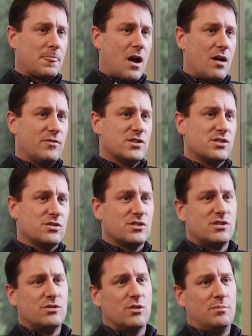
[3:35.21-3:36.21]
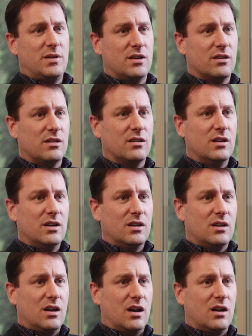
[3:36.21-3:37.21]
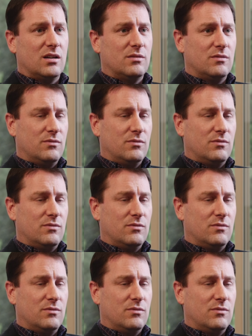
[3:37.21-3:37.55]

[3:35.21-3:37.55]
officers to appear uh,